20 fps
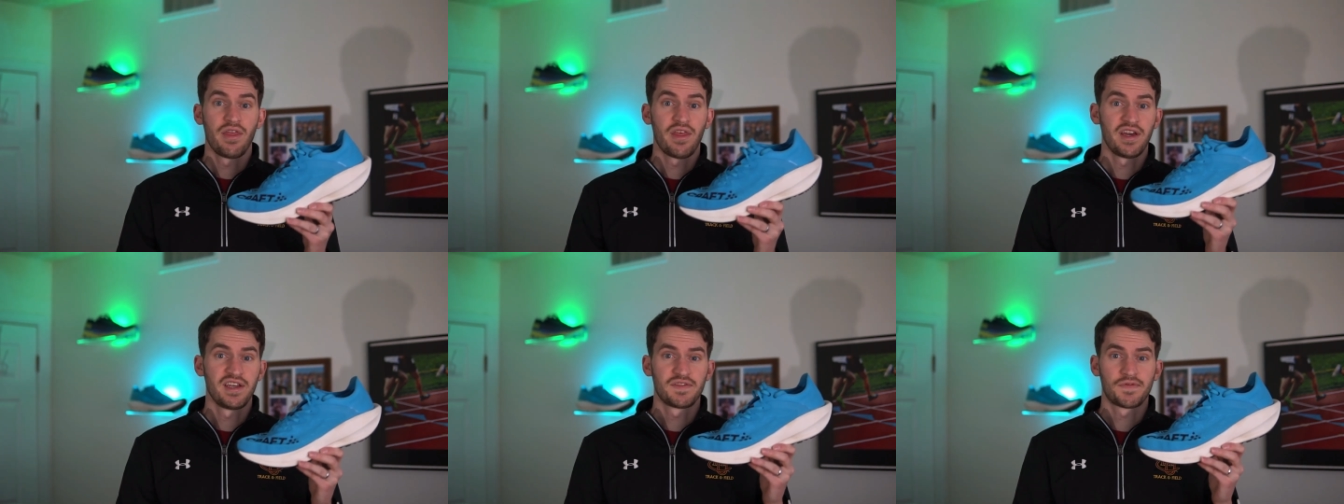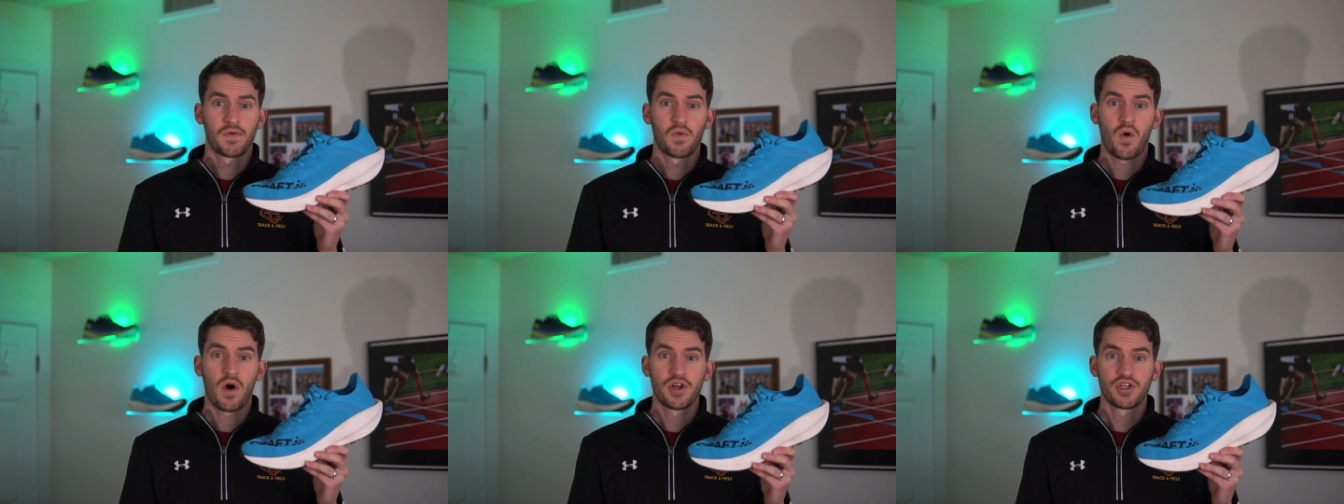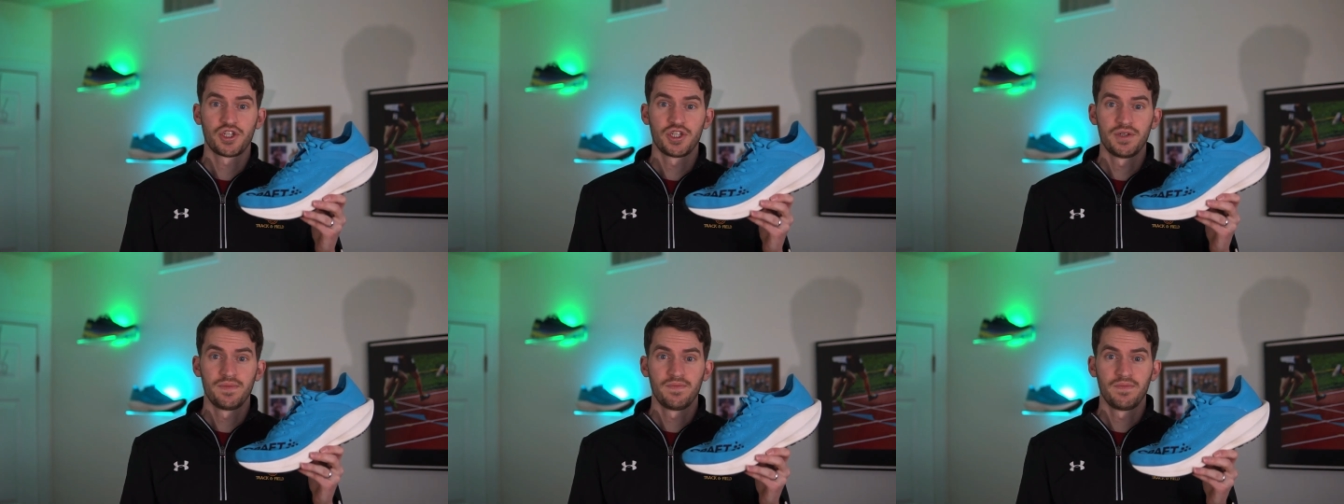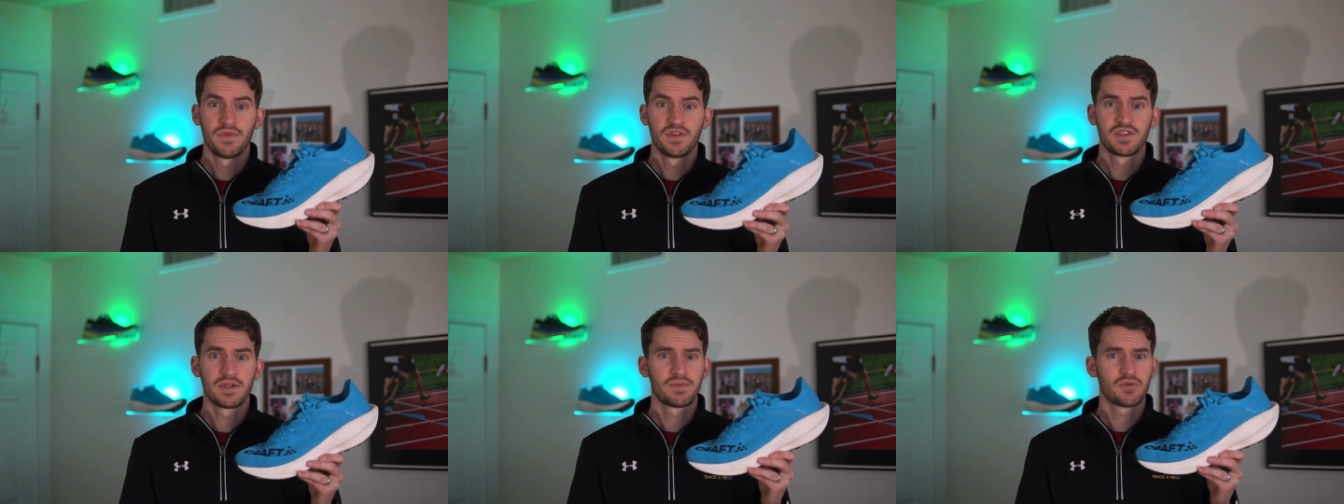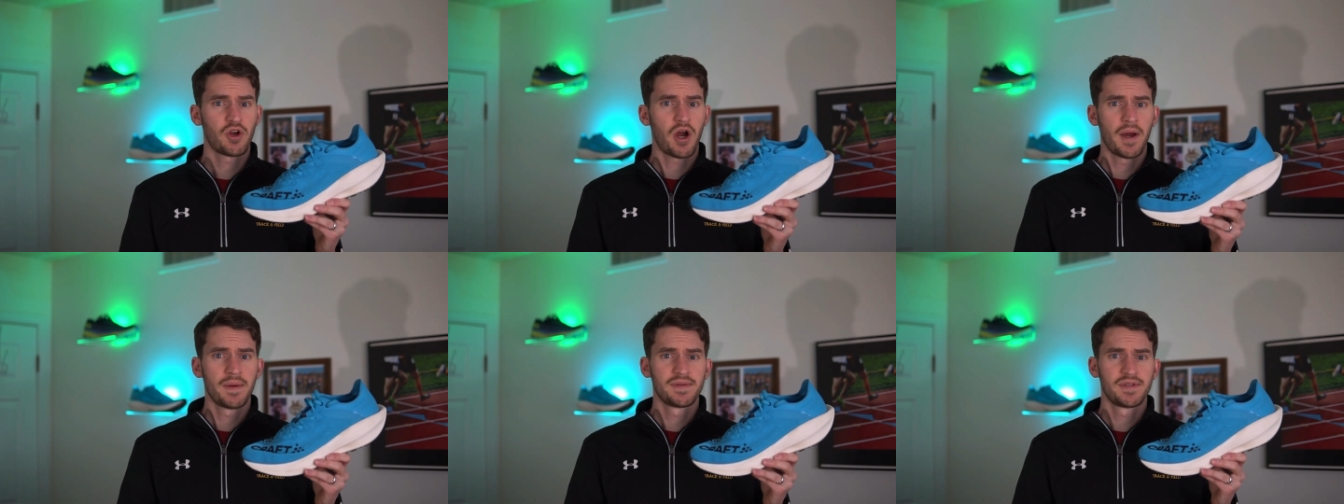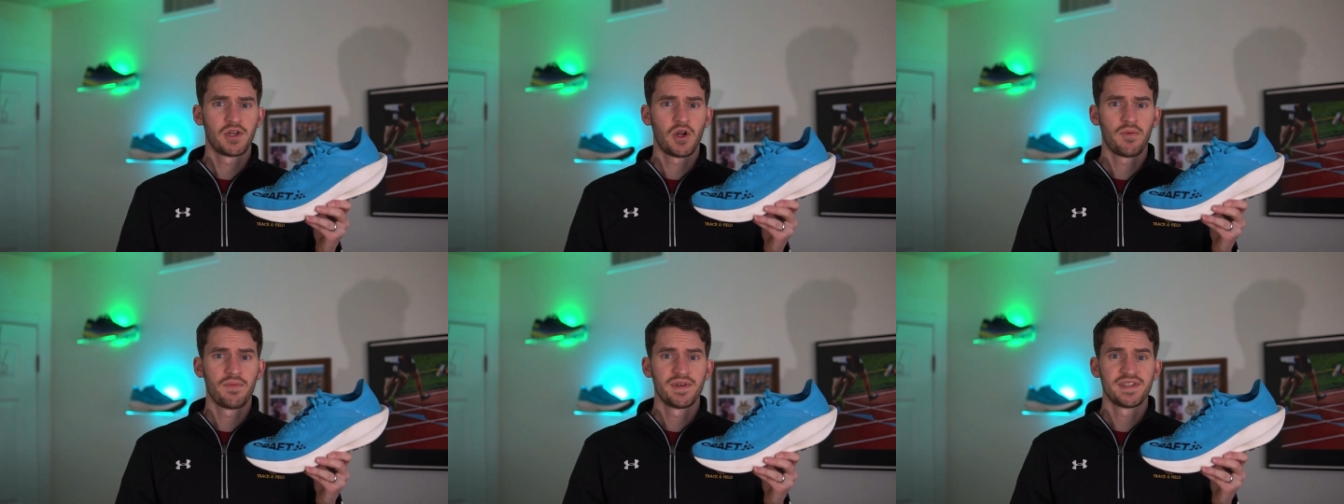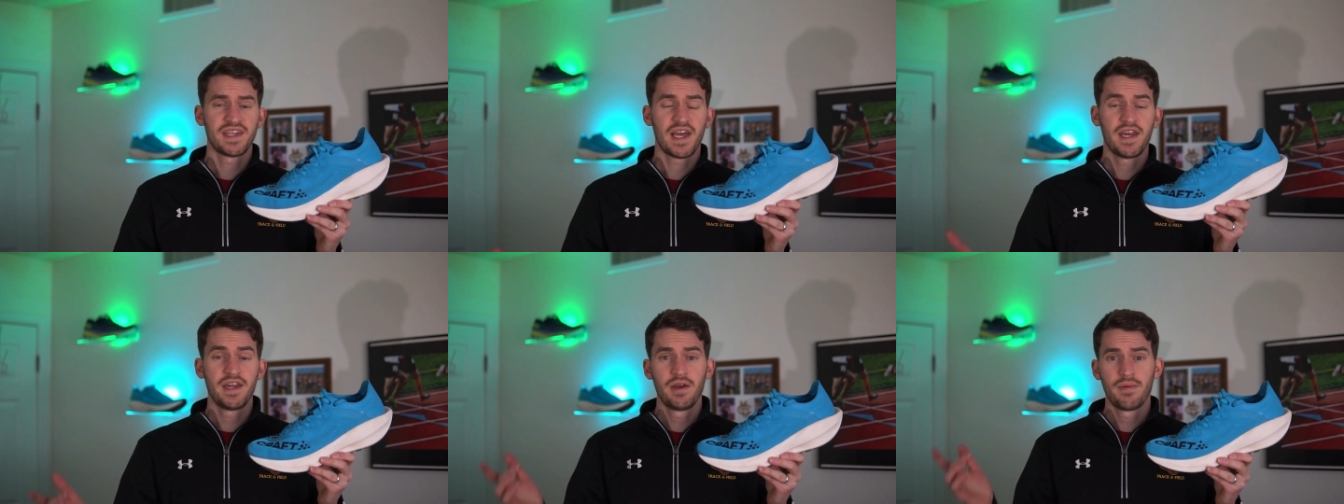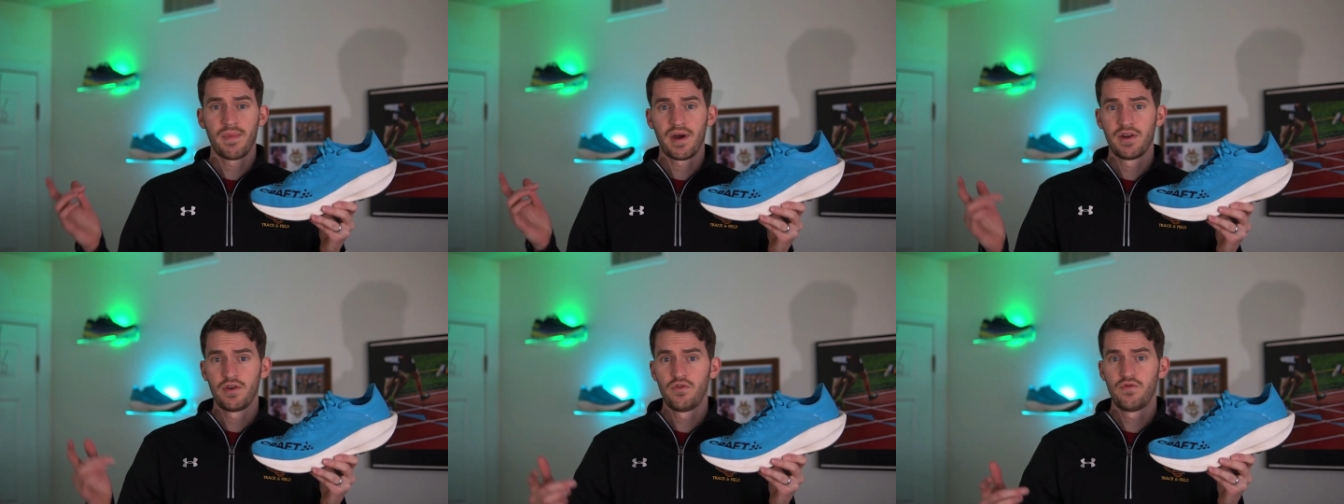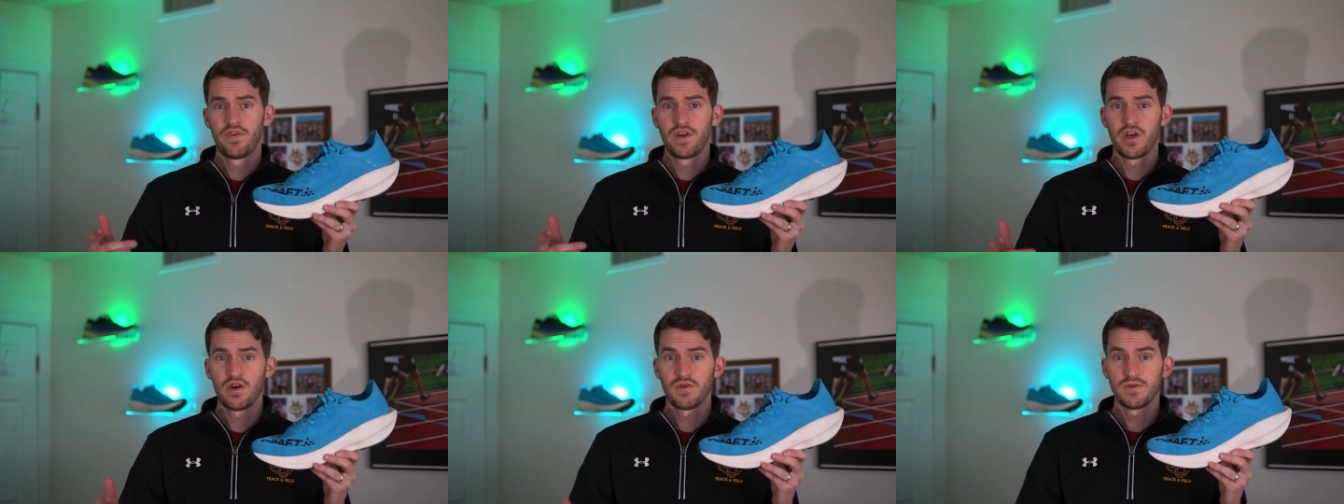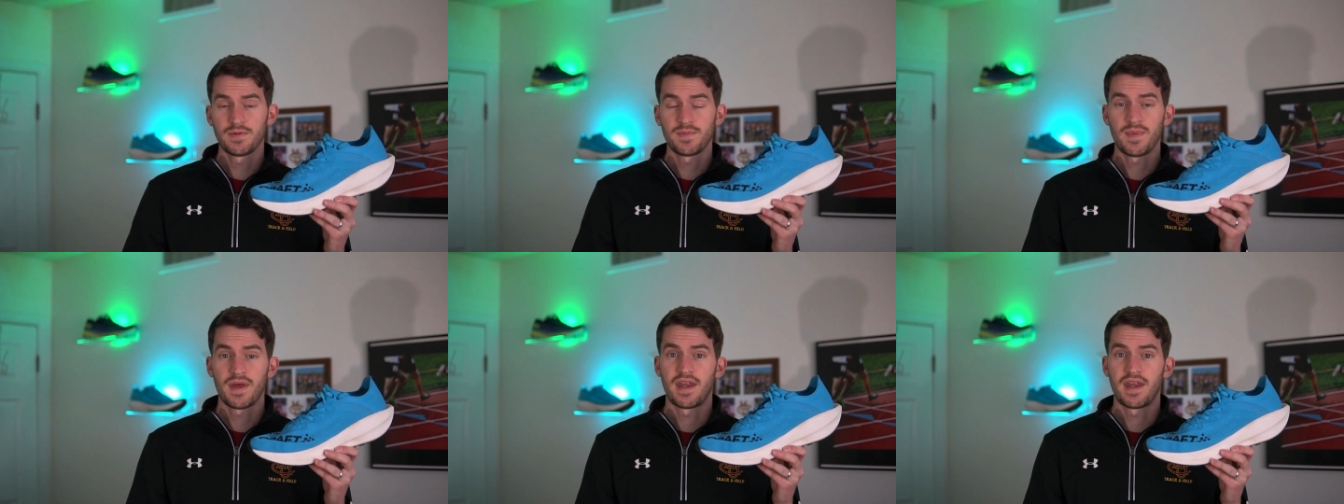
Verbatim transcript: Thanks for watching, subscribe so you don't miss any of my new videos,